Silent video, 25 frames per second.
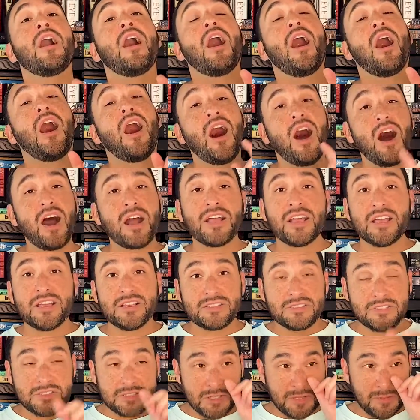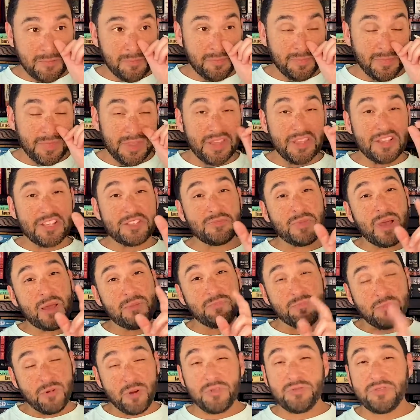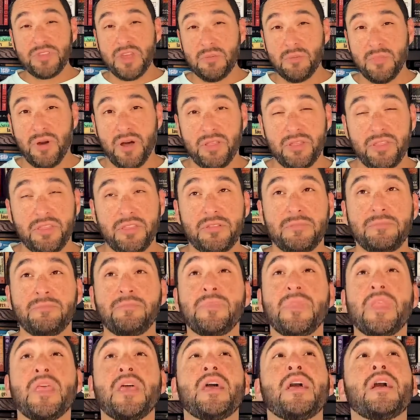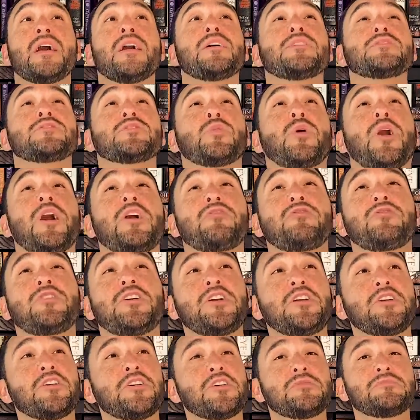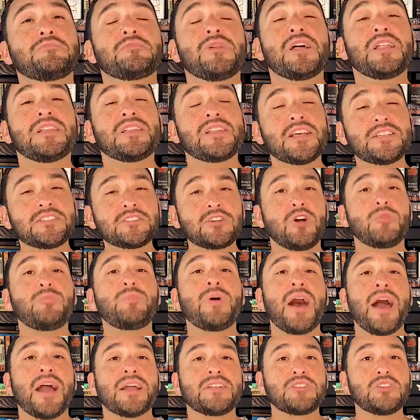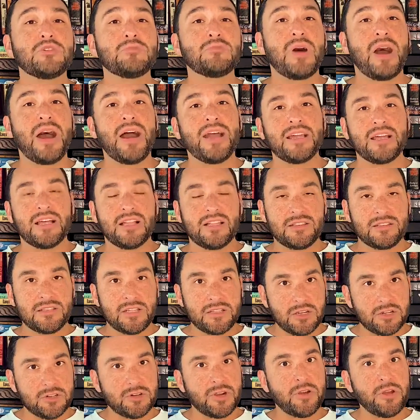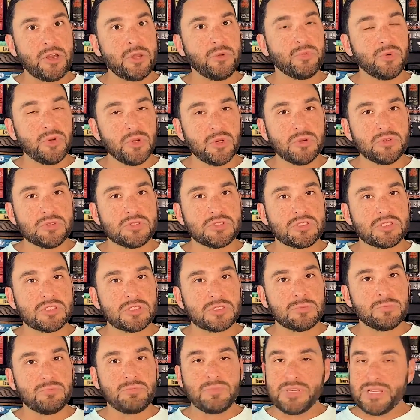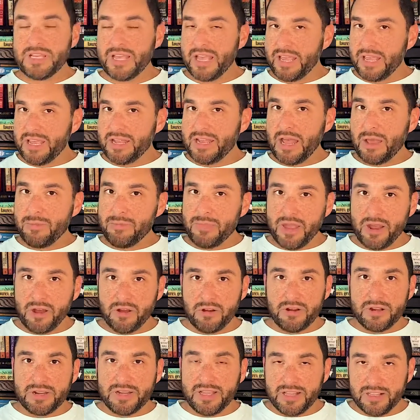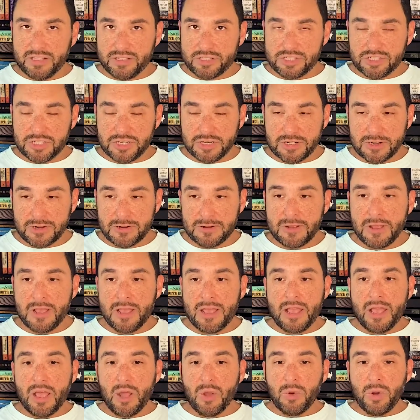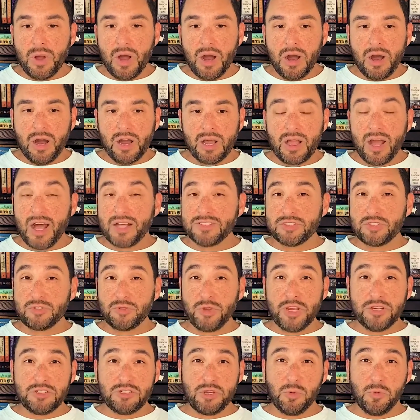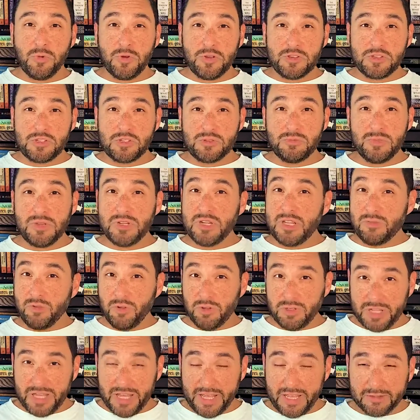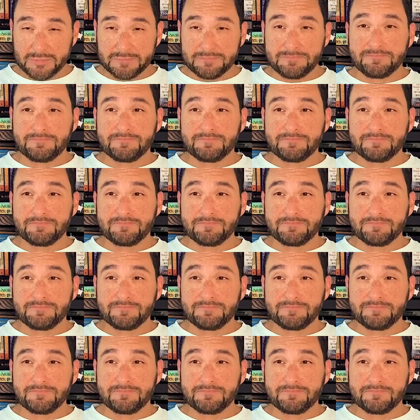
August is my birthday month. So I figured, let's go back to my literary roots. BA and MA are in English here. Concentration was medieval lit.